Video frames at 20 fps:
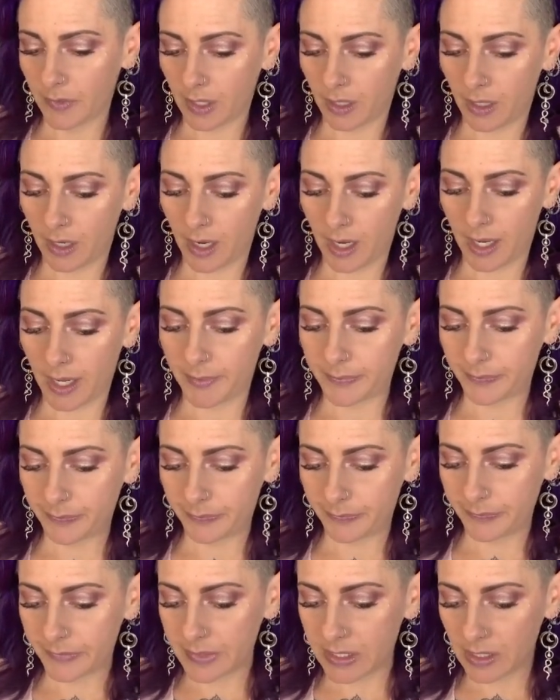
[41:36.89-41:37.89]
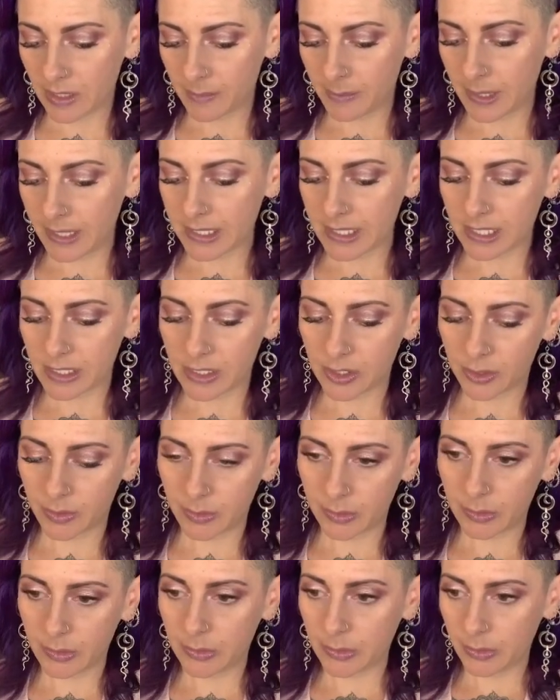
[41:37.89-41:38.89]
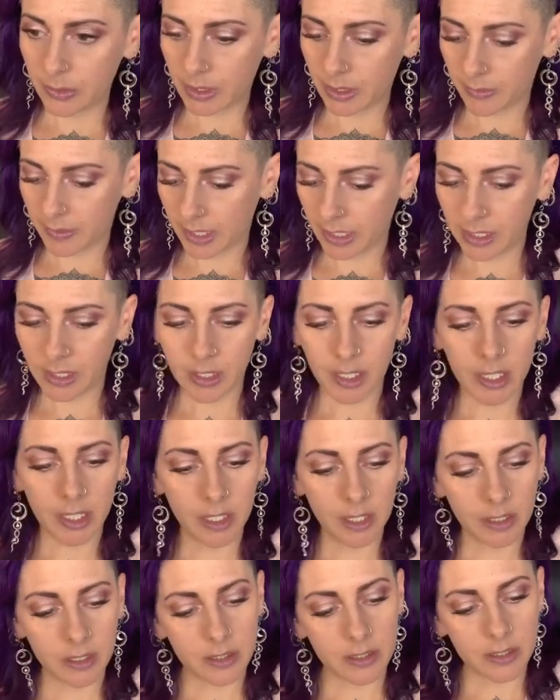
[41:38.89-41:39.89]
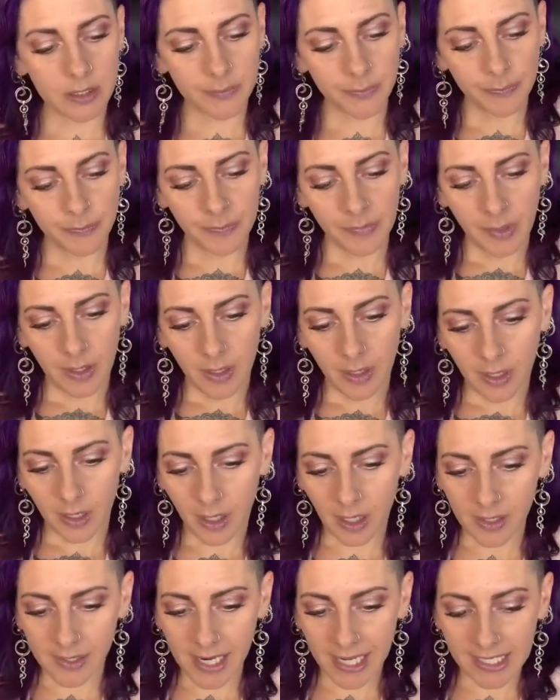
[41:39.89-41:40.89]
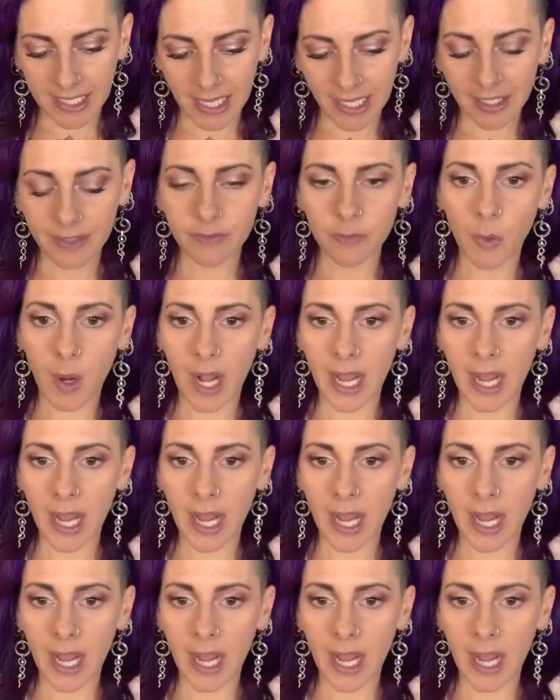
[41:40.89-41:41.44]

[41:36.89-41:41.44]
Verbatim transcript: All right. So that brings us to Aquarius. All right. Eight of